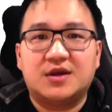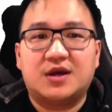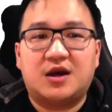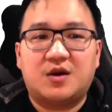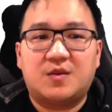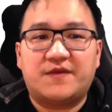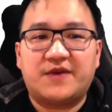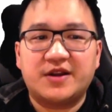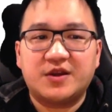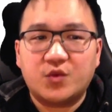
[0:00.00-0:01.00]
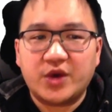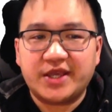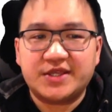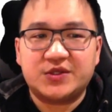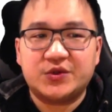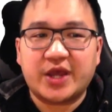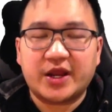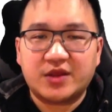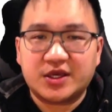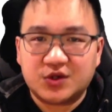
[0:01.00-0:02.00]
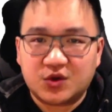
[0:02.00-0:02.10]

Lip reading: finding ways to analyze your